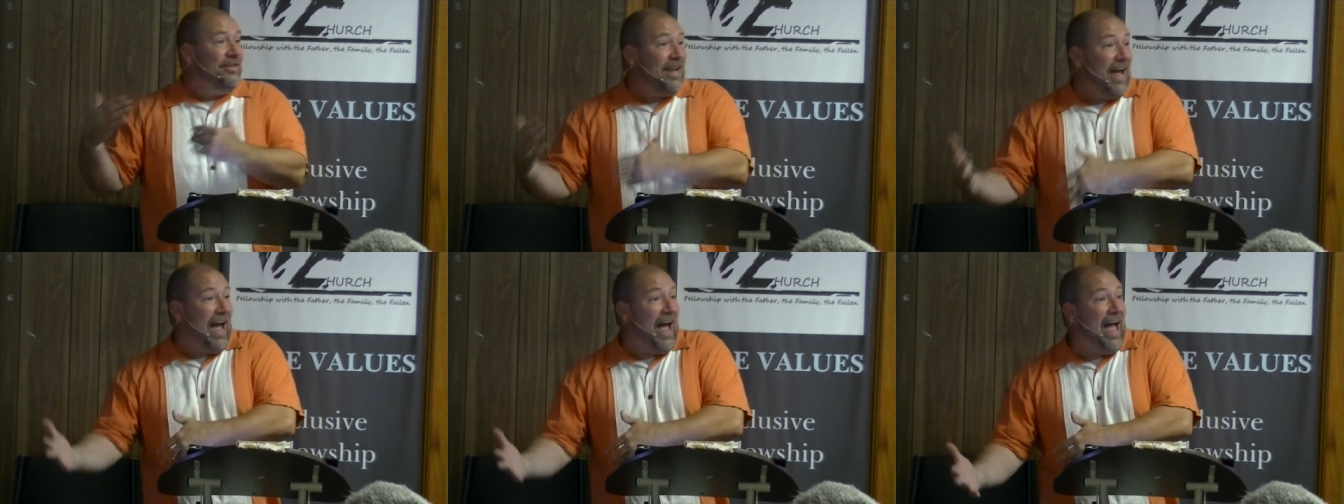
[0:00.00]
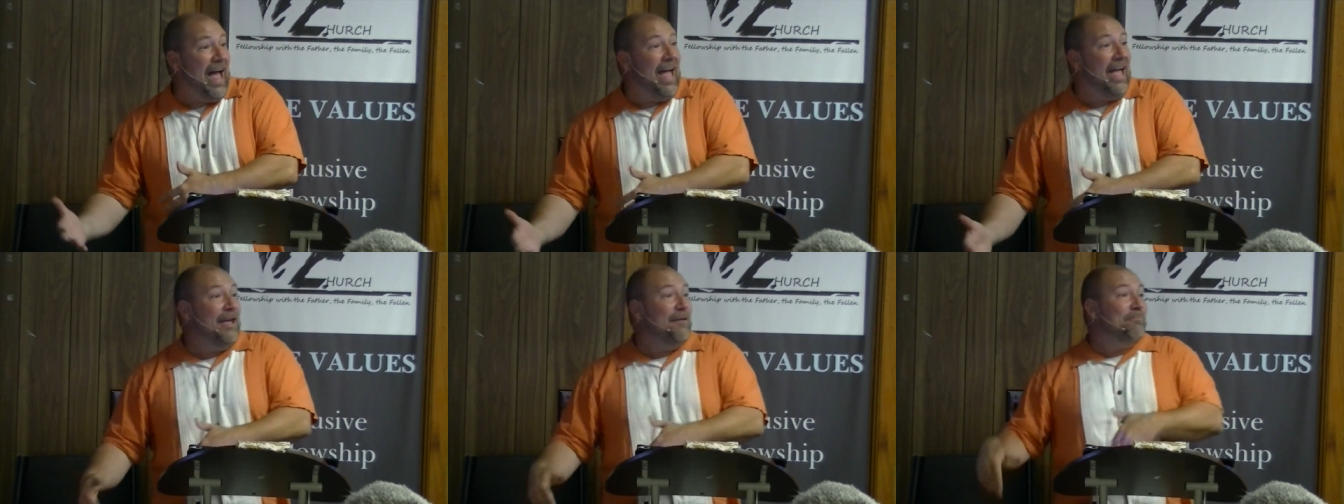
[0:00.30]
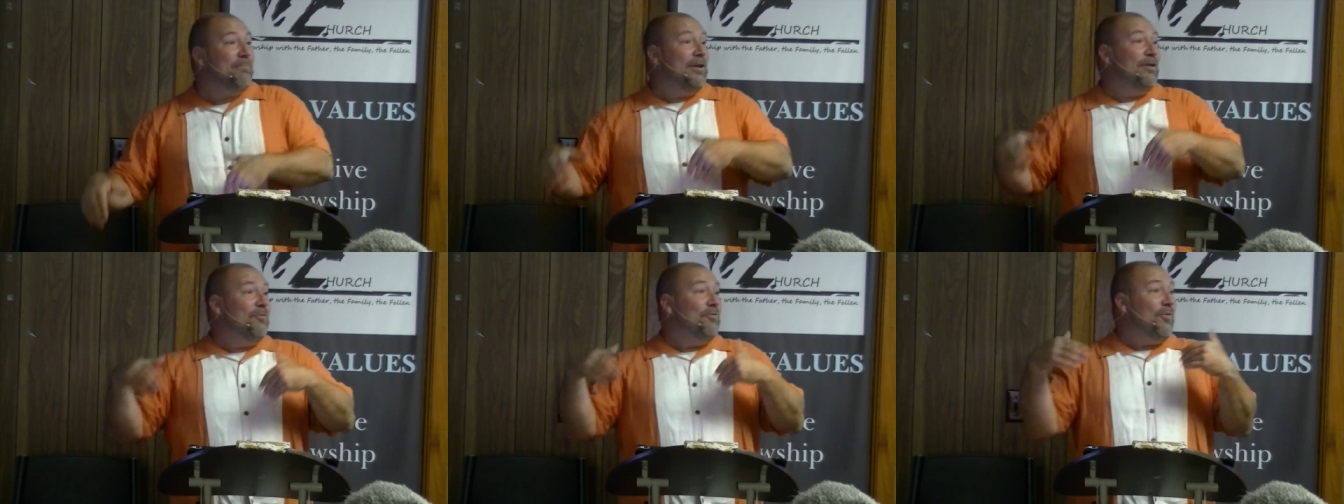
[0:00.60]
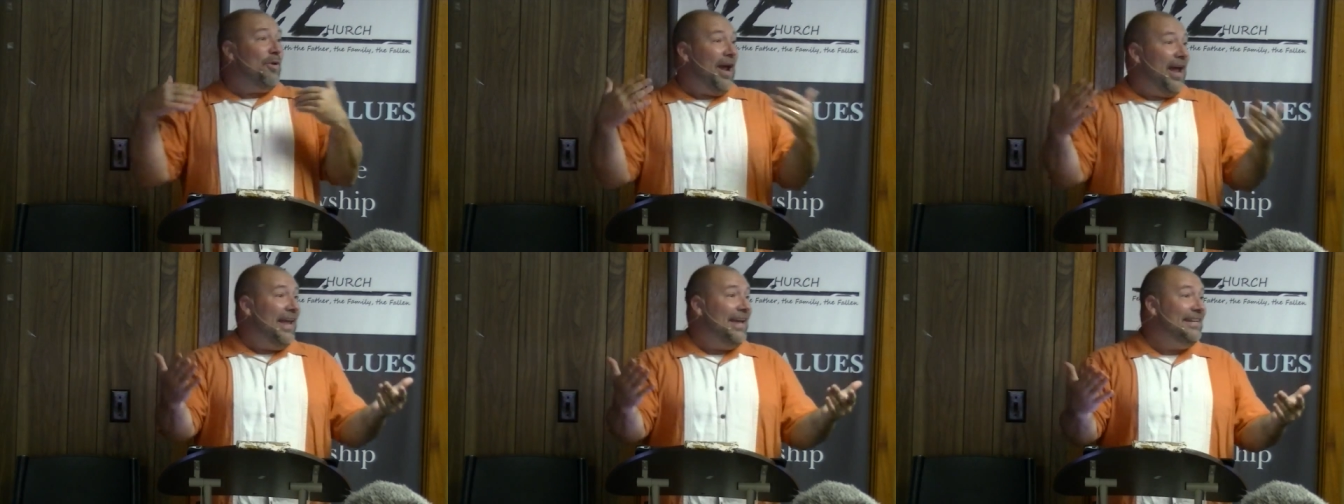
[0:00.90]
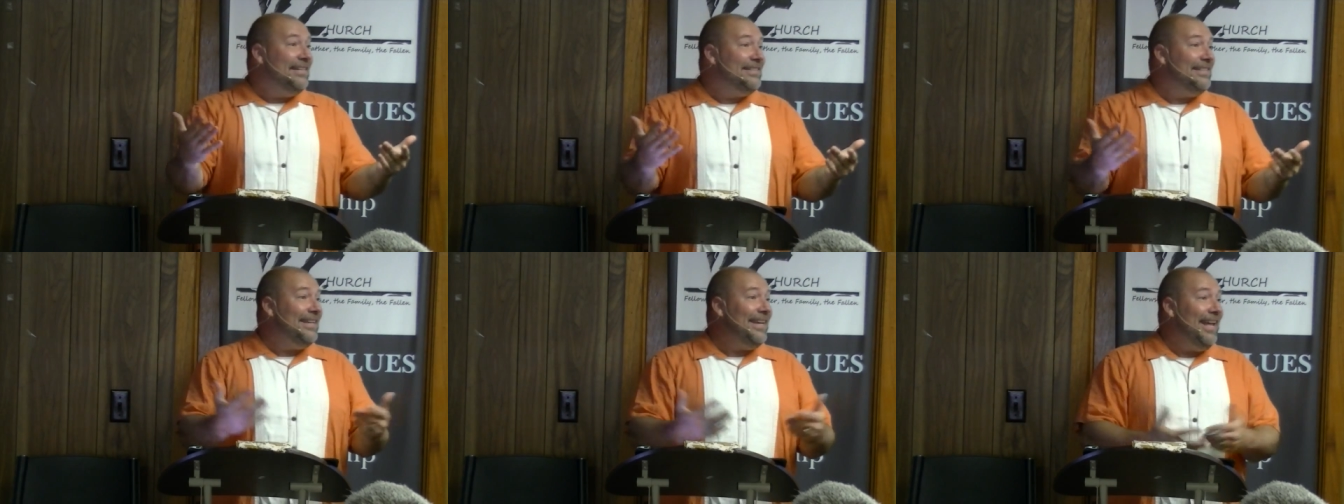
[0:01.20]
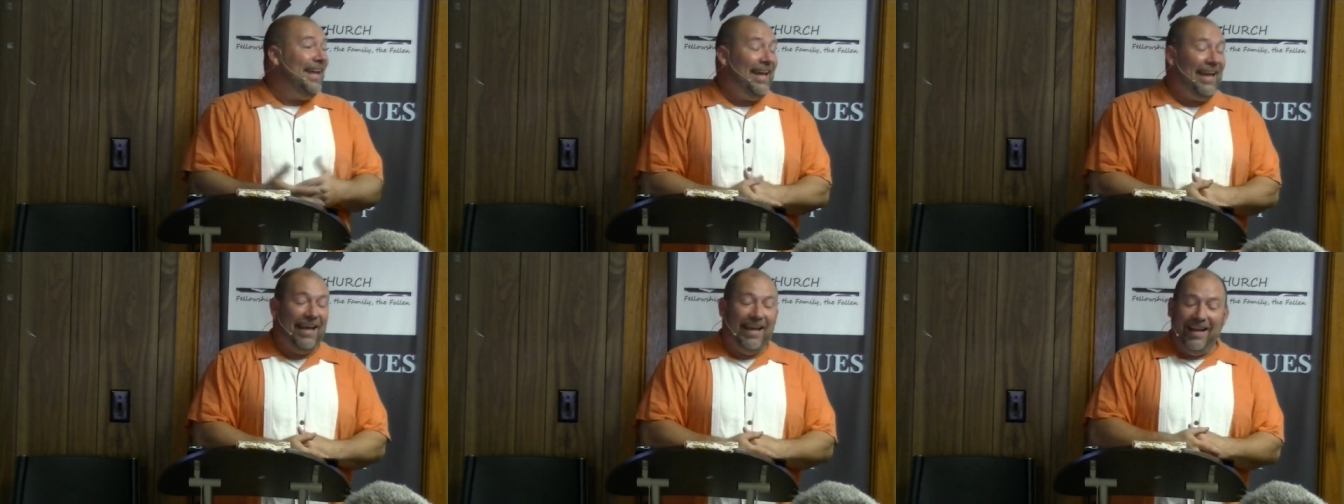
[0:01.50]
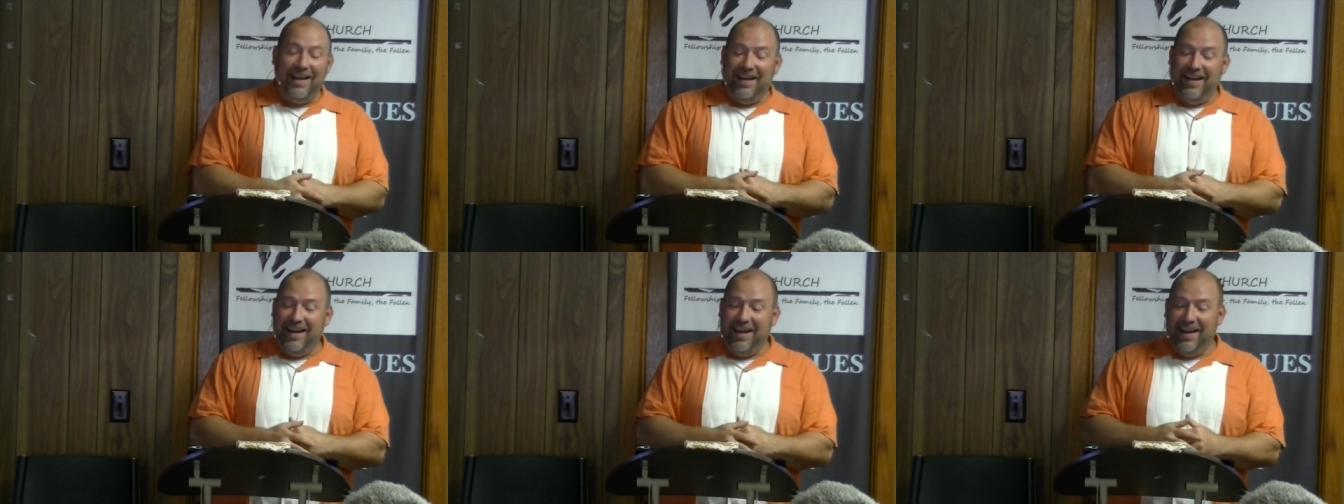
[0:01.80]
die and be raised
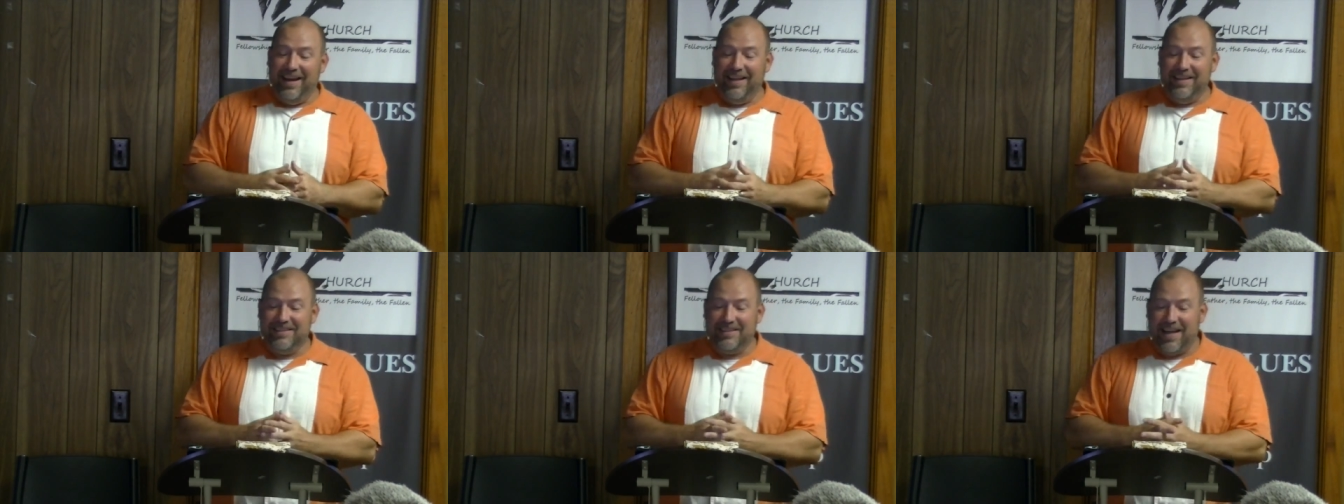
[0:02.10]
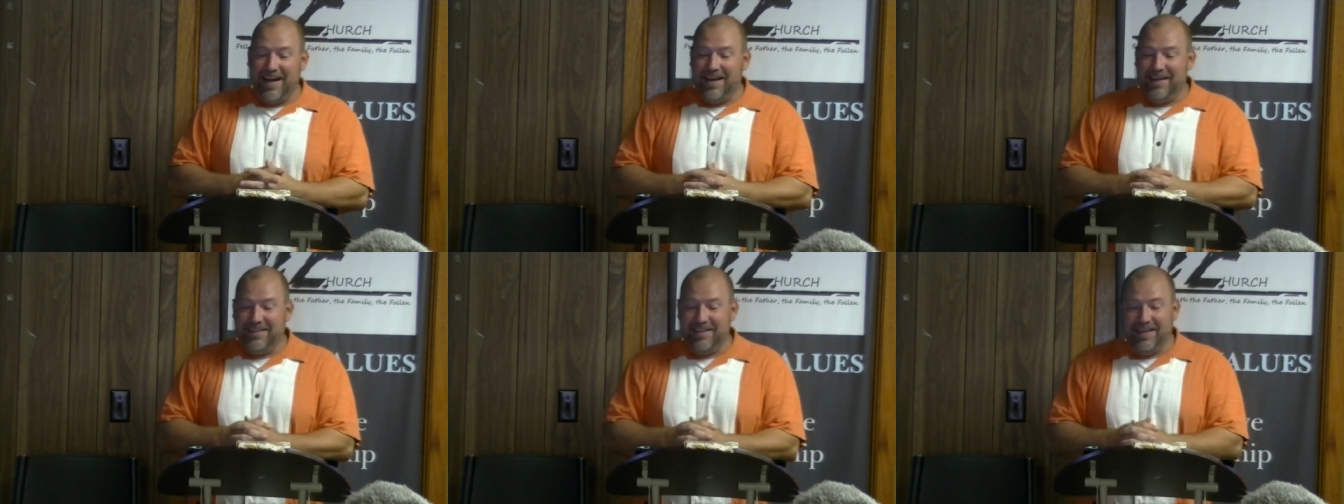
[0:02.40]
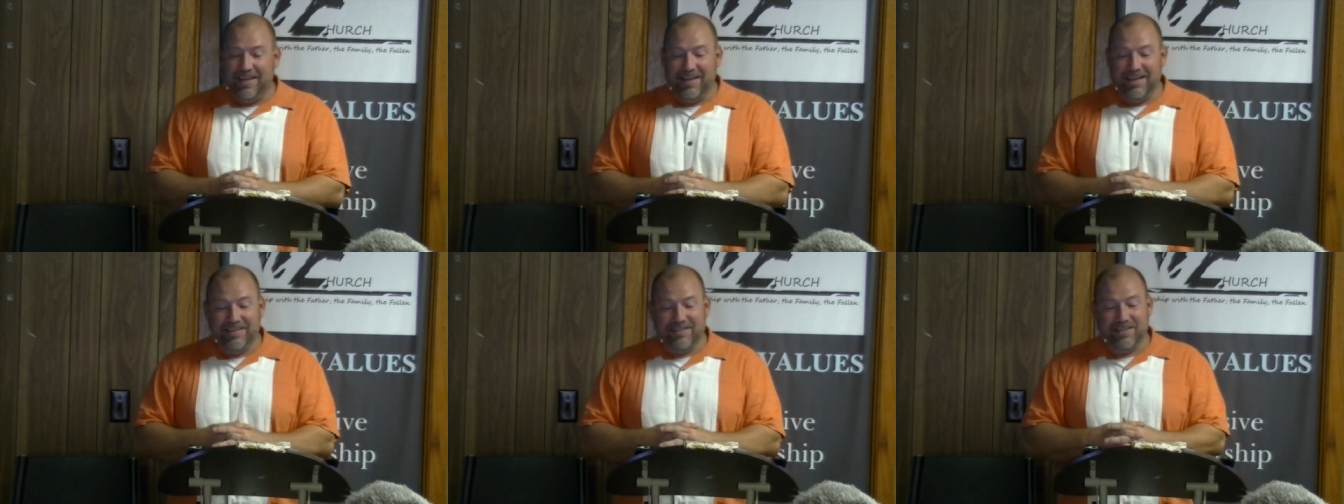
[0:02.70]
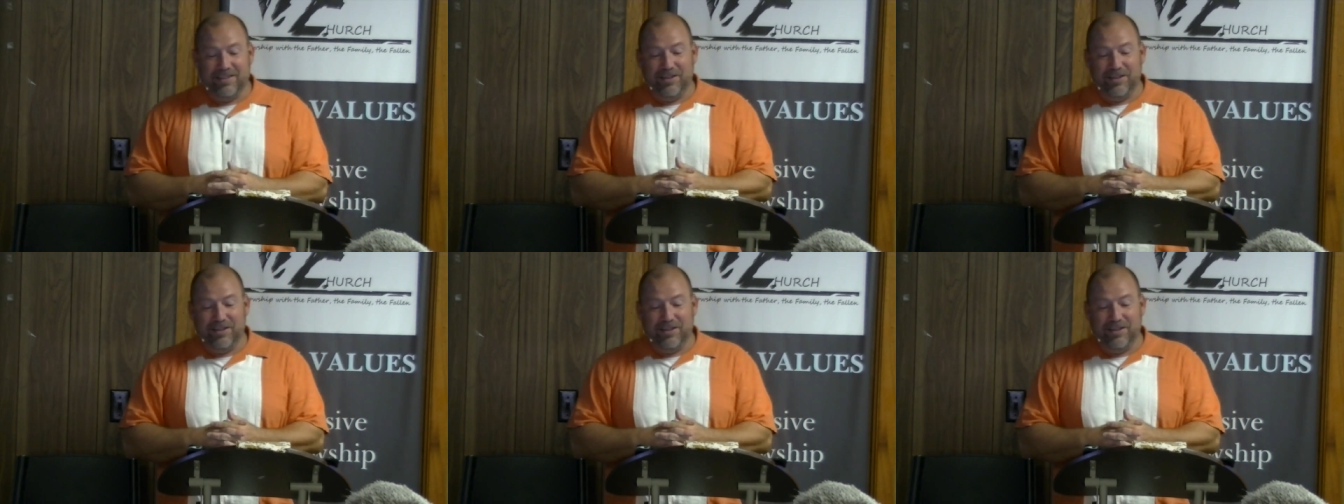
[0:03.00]
again and these kind of things.